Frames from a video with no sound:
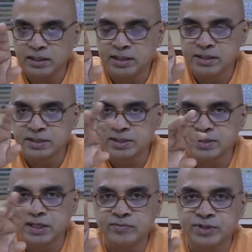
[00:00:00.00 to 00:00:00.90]

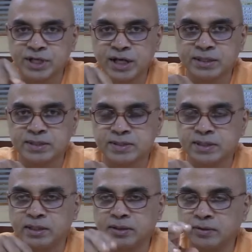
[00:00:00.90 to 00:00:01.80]
indecisive state is
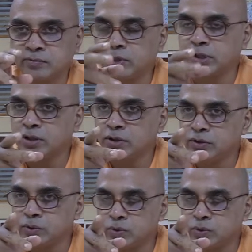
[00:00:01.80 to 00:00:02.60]
there, where you